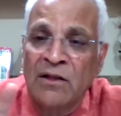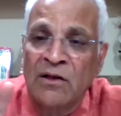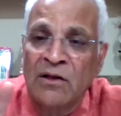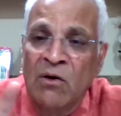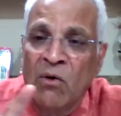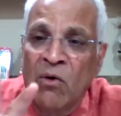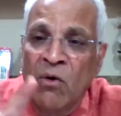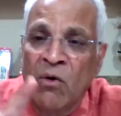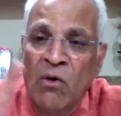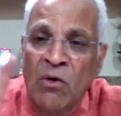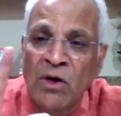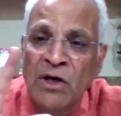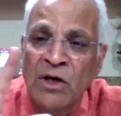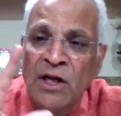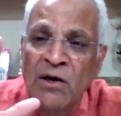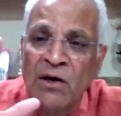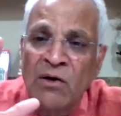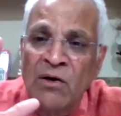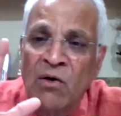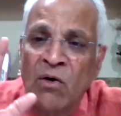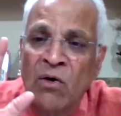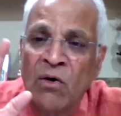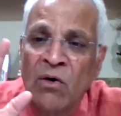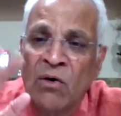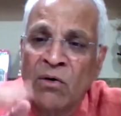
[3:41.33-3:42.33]
The
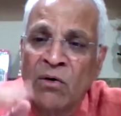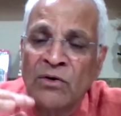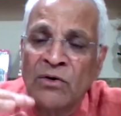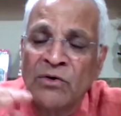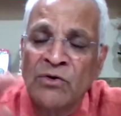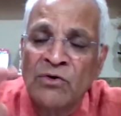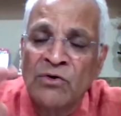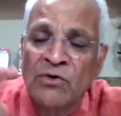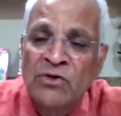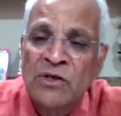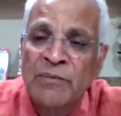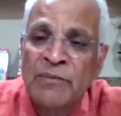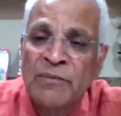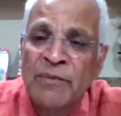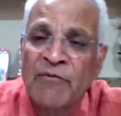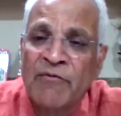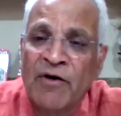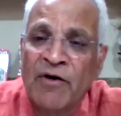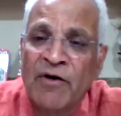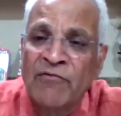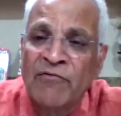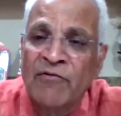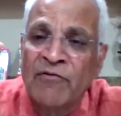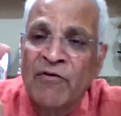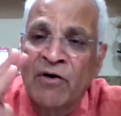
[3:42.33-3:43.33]
older goal used to be
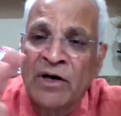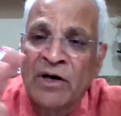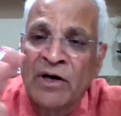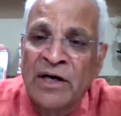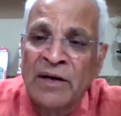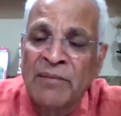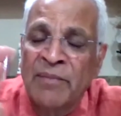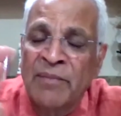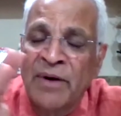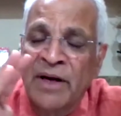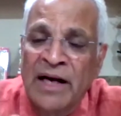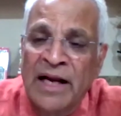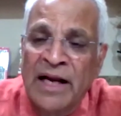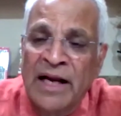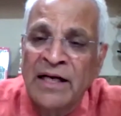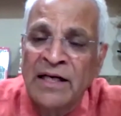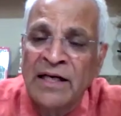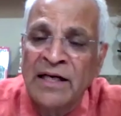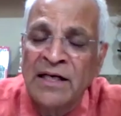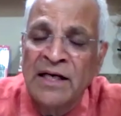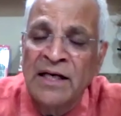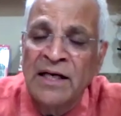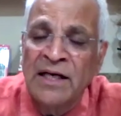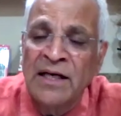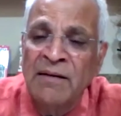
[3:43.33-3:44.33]
140 by
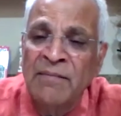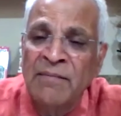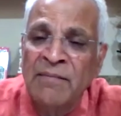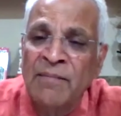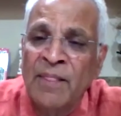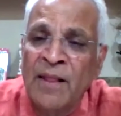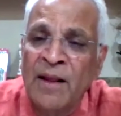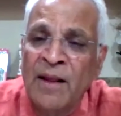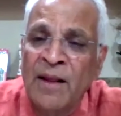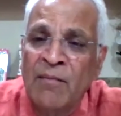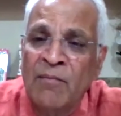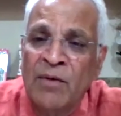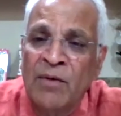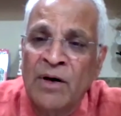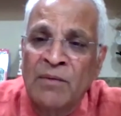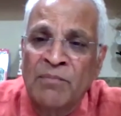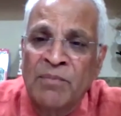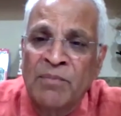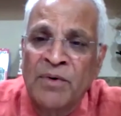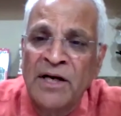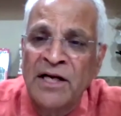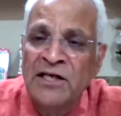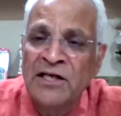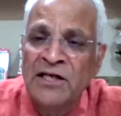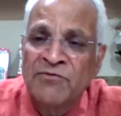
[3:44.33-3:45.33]
90,
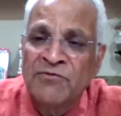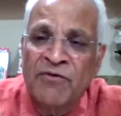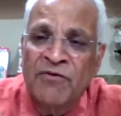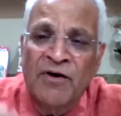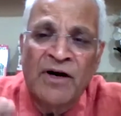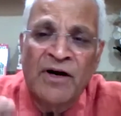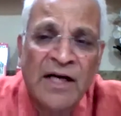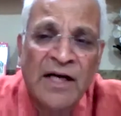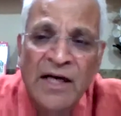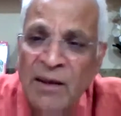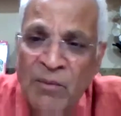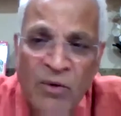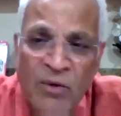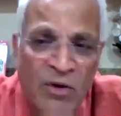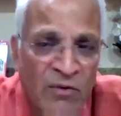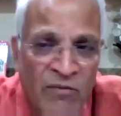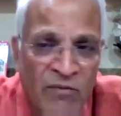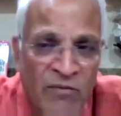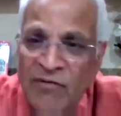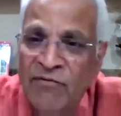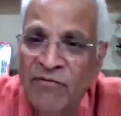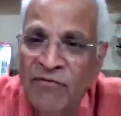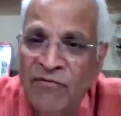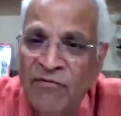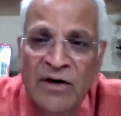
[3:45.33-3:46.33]
but please forget about
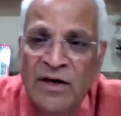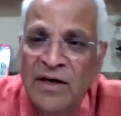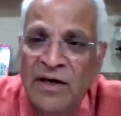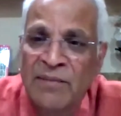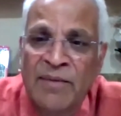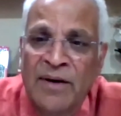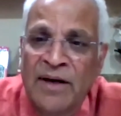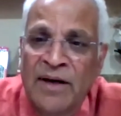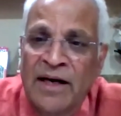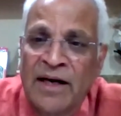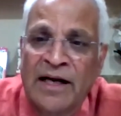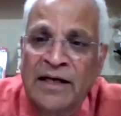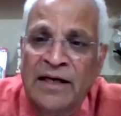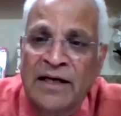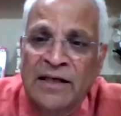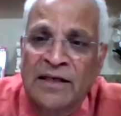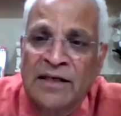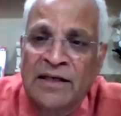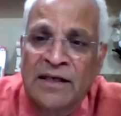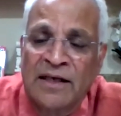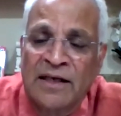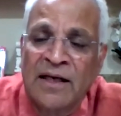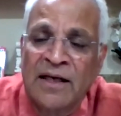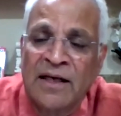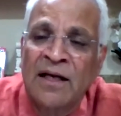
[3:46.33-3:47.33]
140 by
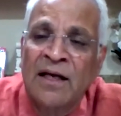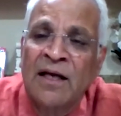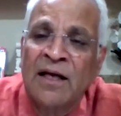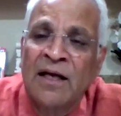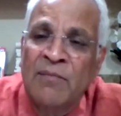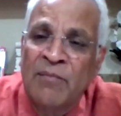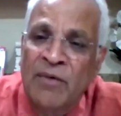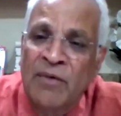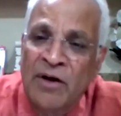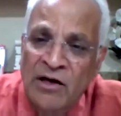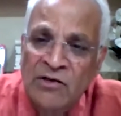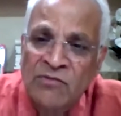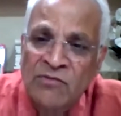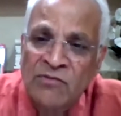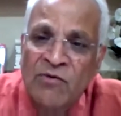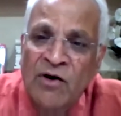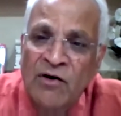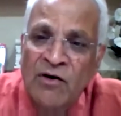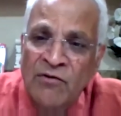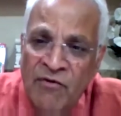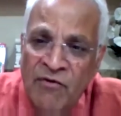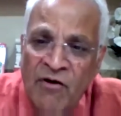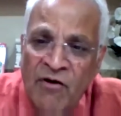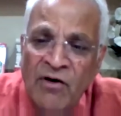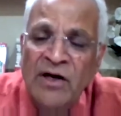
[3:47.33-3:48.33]
90 because
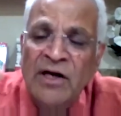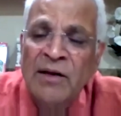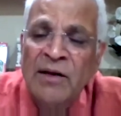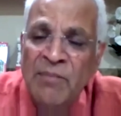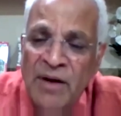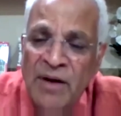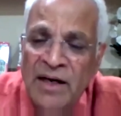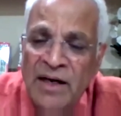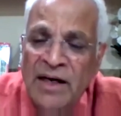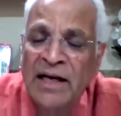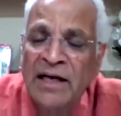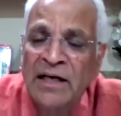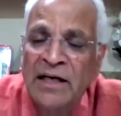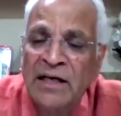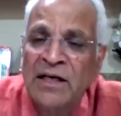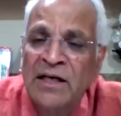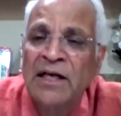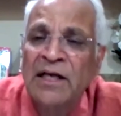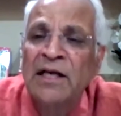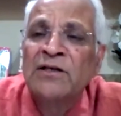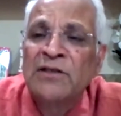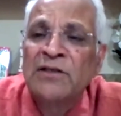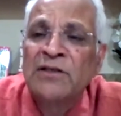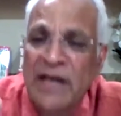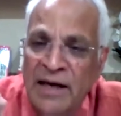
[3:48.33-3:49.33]
140 by
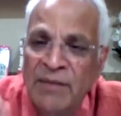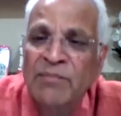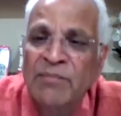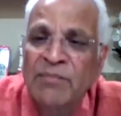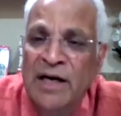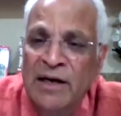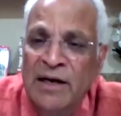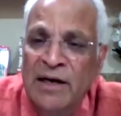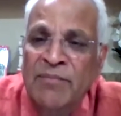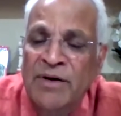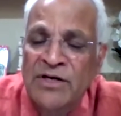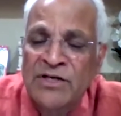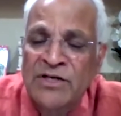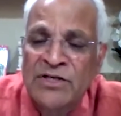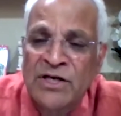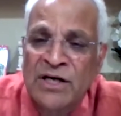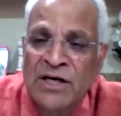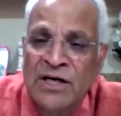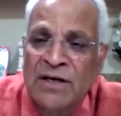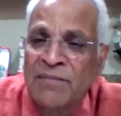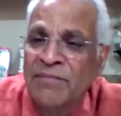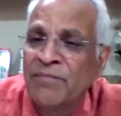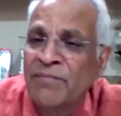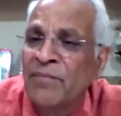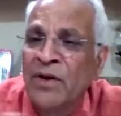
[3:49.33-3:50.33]
90 is high blood
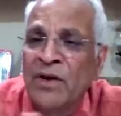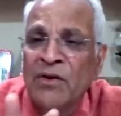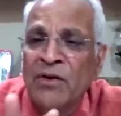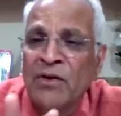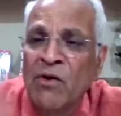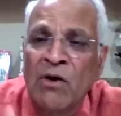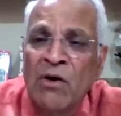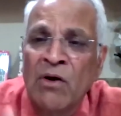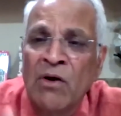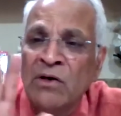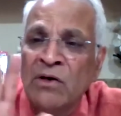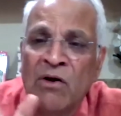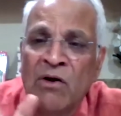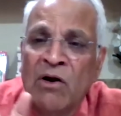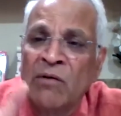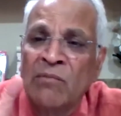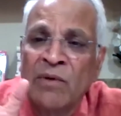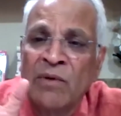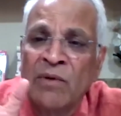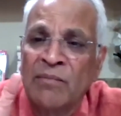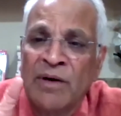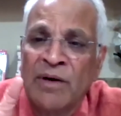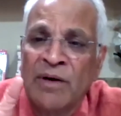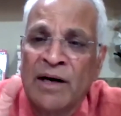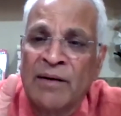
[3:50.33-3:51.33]
pressure, not
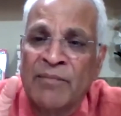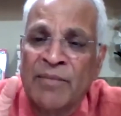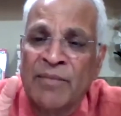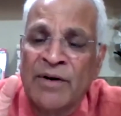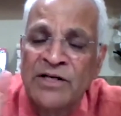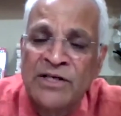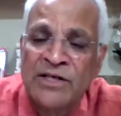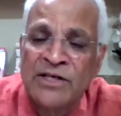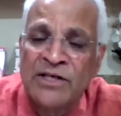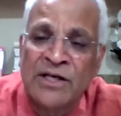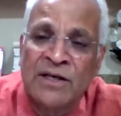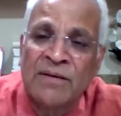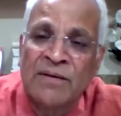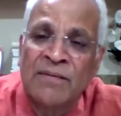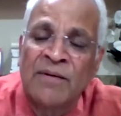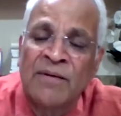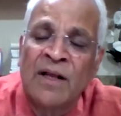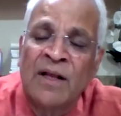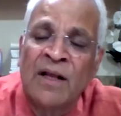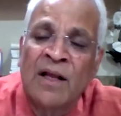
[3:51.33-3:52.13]
normal blood pressure.